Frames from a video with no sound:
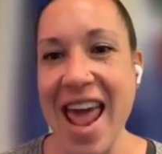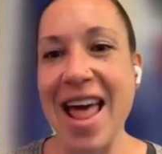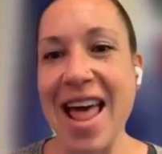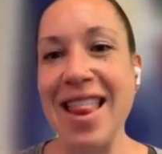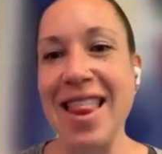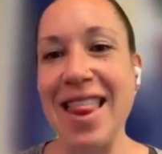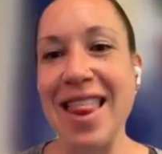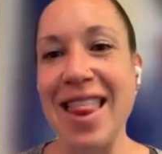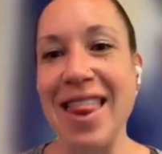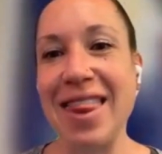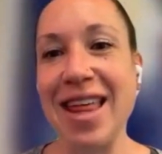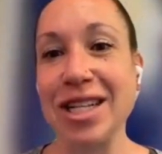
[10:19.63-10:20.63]
And
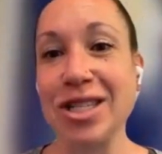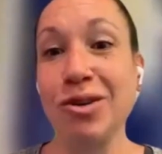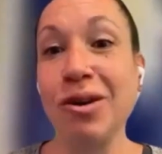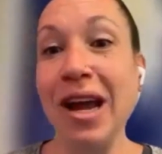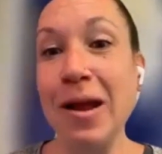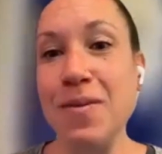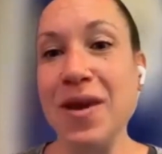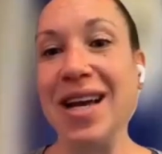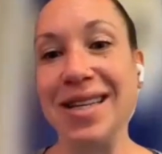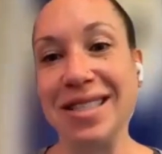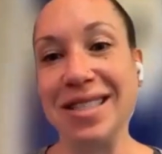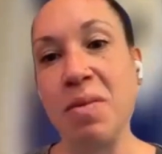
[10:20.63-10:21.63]
that's great
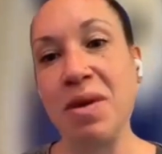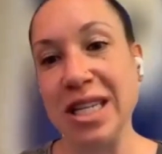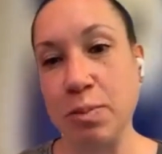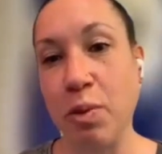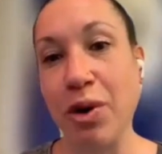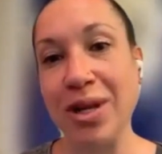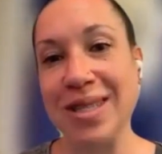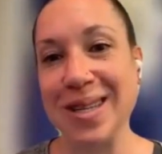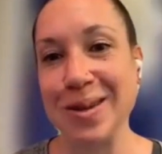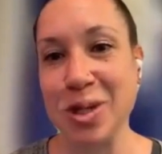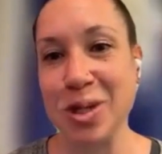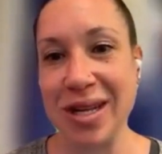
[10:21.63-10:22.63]
because some of these point
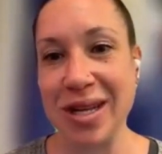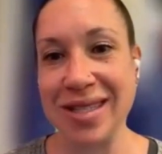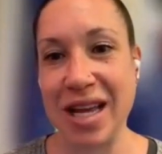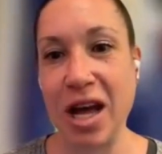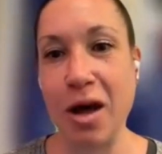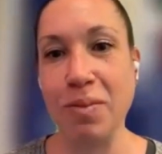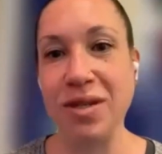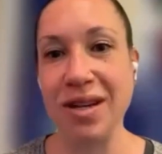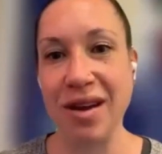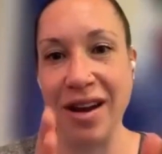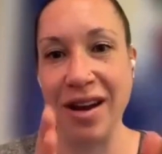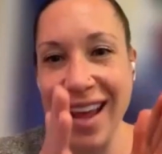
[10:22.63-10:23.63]
solutions helped
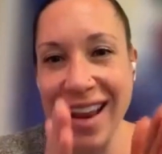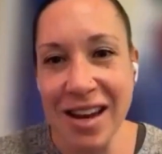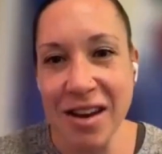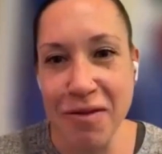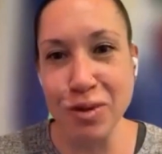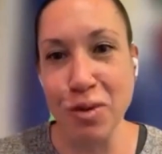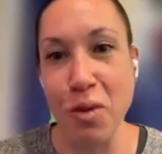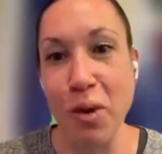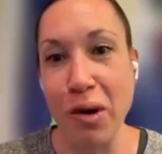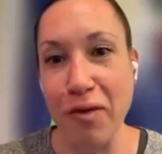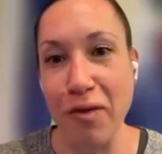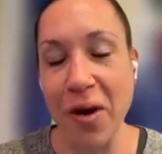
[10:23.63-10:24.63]
an
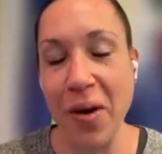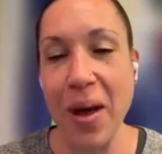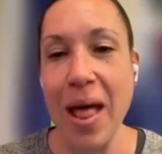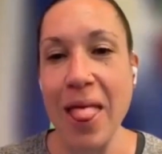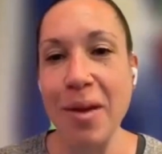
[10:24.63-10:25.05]
individual workflow.